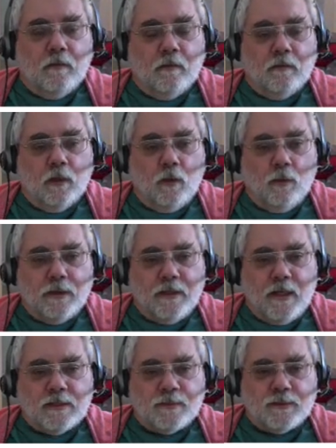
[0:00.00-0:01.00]

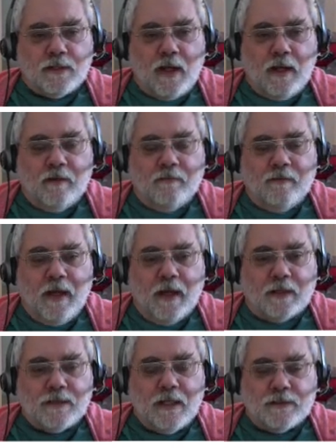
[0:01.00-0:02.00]
lowercase psi of
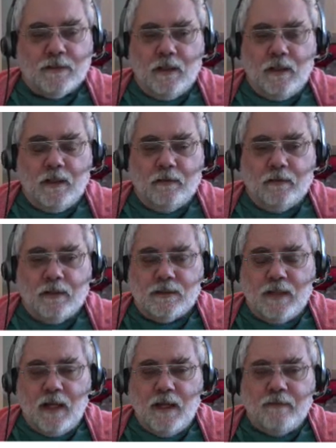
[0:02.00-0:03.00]
x does
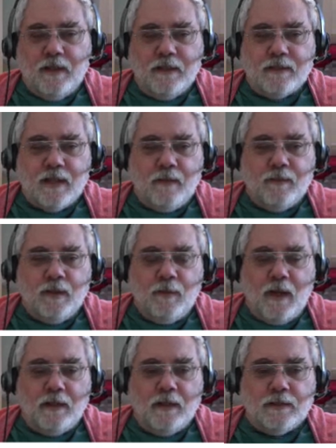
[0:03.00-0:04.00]
not have any time
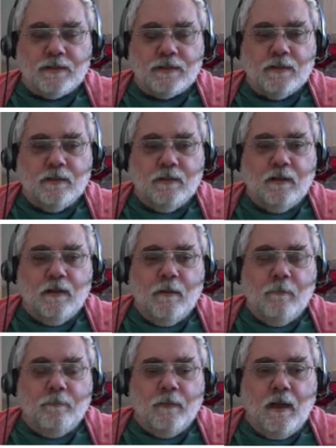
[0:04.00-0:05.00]
dependence,
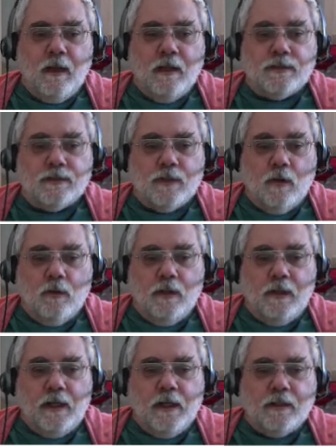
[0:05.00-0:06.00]
and so
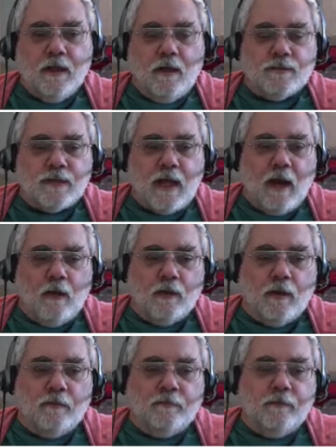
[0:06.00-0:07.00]
it comes out
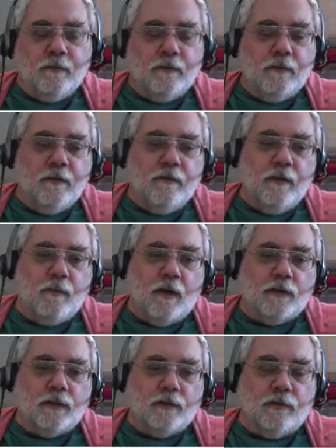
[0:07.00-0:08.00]
of the
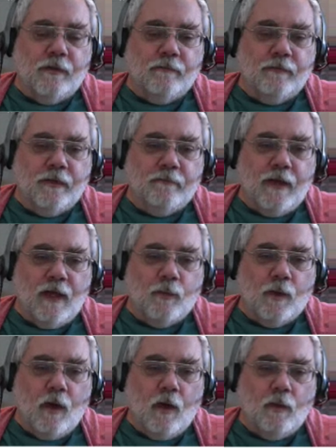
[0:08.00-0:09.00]
partial derivative, and
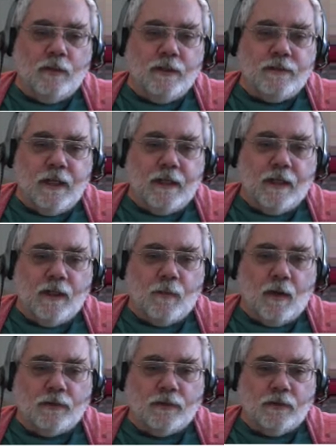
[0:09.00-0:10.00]
we're only taking a
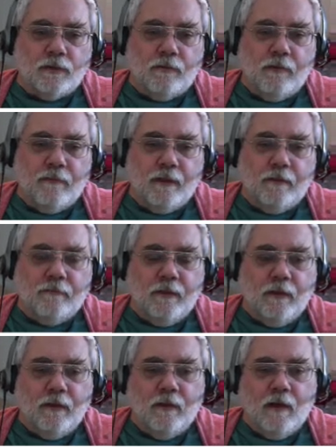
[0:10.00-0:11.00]
partial derivative
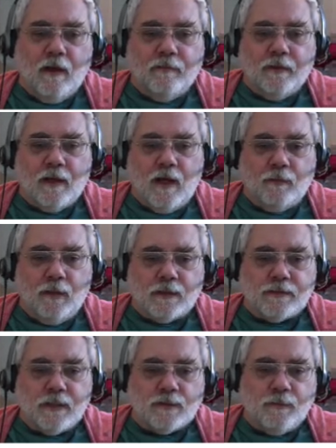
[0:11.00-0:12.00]
of the
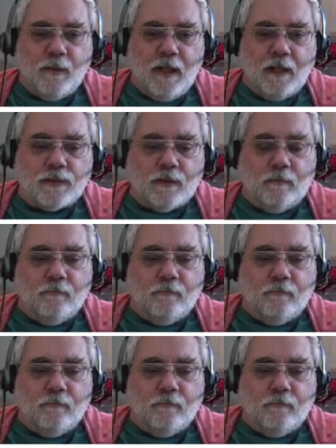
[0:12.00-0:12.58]
complex exponential.